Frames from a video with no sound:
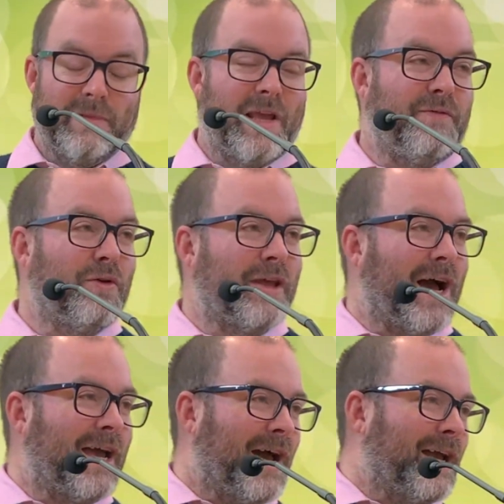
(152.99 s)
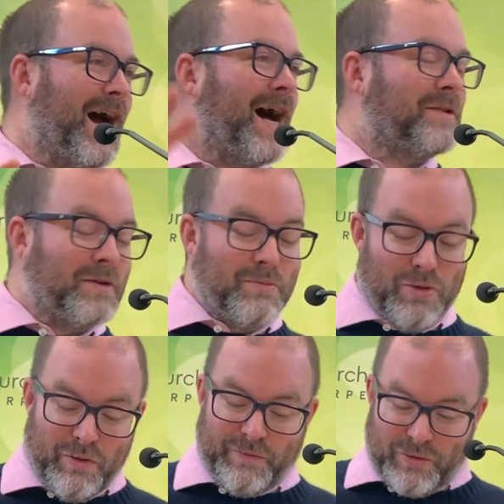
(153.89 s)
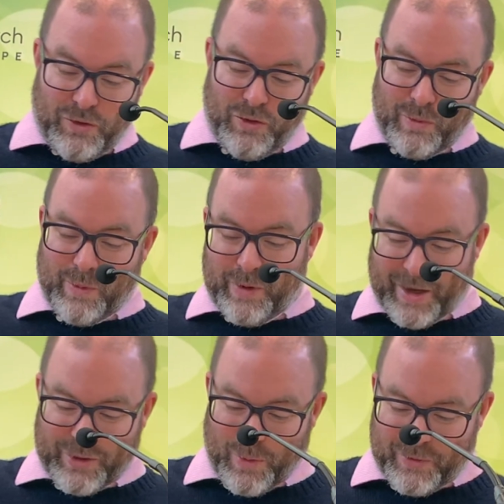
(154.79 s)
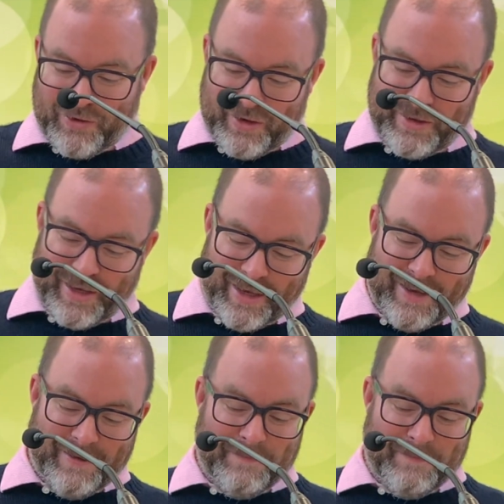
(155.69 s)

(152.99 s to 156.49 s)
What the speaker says: If only I hadn't moved to when we had the opportunity.